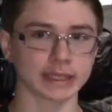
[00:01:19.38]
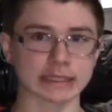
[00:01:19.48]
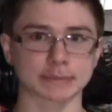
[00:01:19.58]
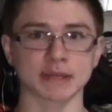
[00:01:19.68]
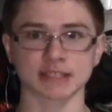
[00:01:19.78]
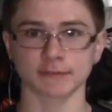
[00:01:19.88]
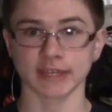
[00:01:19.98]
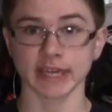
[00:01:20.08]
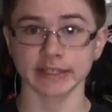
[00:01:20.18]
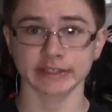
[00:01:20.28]
the
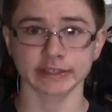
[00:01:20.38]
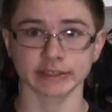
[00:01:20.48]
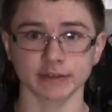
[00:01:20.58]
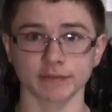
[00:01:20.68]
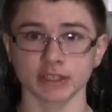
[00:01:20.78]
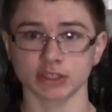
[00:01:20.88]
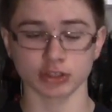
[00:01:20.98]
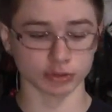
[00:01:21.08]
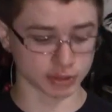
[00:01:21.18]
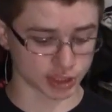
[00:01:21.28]
specifications of these
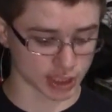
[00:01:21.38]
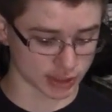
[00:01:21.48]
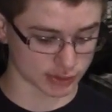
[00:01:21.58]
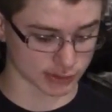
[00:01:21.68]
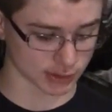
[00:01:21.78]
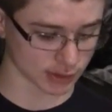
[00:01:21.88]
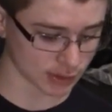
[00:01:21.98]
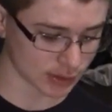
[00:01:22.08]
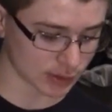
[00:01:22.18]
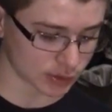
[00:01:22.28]
two machines.
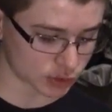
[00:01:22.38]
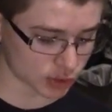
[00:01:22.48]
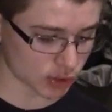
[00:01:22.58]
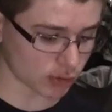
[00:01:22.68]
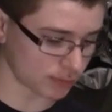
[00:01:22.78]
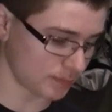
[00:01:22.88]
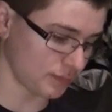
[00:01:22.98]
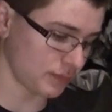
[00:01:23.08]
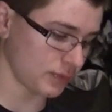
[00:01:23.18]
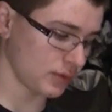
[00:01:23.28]
So,
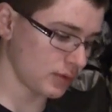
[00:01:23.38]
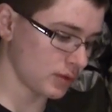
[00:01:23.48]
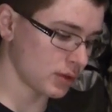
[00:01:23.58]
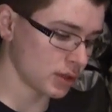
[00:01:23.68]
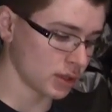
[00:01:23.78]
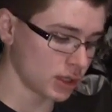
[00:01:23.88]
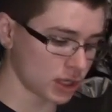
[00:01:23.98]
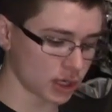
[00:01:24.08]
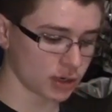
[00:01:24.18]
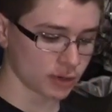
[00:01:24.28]

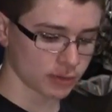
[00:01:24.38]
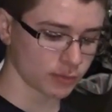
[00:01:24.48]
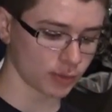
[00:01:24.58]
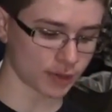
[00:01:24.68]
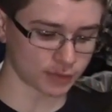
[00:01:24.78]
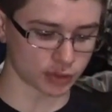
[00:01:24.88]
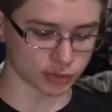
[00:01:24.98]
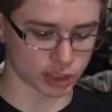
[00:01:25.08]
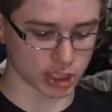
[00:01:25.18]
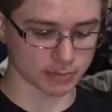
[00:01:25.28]
here we have a
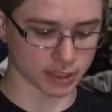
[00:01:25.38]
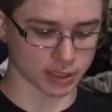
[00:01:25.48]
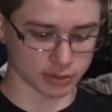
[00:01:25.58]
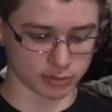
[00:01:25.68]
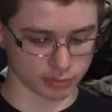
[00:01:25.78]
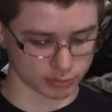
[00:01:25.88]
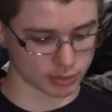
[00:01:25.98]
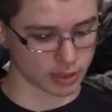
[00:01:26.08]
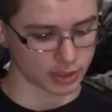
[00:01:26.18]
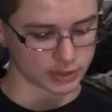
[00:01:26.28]
Toshiba
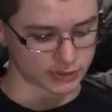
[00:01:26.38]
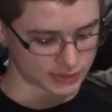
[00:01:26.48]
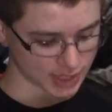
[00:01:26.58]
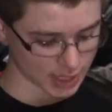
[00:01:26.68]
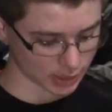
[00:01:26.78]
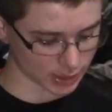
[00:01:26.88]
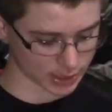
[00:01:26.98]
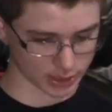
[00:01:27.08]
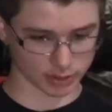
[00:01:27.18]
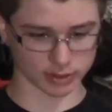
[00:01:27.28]

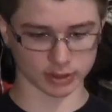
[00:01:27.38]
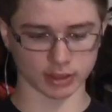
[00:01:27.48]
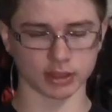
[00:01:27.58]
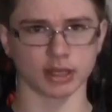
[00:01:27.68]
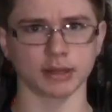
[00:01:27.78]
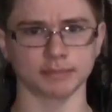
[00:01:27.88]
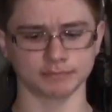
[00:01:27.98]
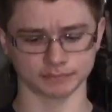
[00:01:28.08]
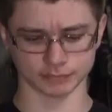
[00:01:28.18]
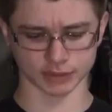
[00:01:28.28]
Satellite
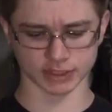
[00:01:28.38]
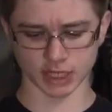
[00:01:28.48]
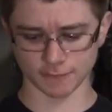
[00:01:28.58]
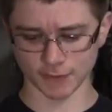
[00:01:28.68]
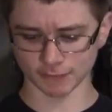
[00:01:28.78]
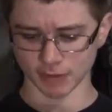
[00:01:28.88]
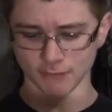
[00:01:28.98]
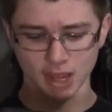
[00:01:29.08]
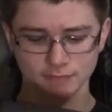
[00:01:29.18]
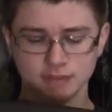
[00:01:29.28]

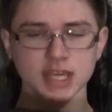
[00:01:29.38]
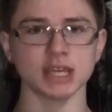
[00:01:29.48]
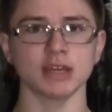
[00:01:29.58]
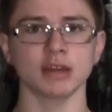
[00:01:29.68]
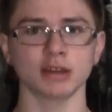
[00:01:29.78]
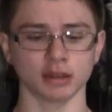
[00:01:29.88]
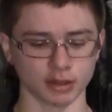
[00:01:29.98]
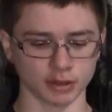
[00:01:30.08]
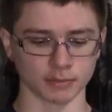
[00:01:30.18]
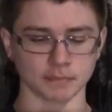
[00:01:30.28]
C55D.
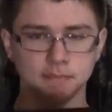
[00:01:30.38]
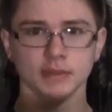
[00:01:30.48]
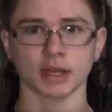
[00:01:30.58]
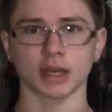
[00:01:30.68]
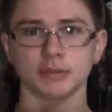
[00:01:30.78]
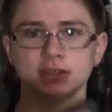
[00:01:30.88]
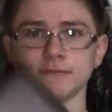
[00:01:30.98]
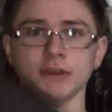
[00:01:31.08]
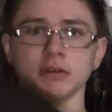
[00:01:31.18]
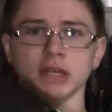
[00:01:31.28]
It's a
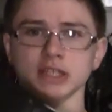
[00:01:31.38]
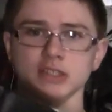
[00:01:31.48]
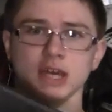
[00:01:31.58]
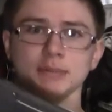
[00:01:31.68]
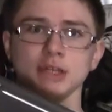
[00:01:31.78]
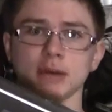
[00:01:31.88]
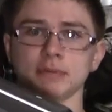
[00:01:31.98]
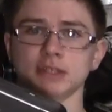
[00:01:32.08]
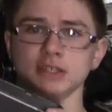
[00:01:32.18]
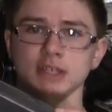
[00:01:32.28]
very nice laptop.
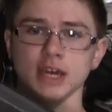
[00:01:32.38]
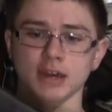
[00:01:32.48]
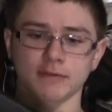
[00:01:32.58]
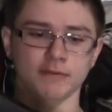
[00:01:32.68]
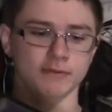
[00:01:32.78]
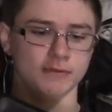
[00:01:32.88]
It doesn't have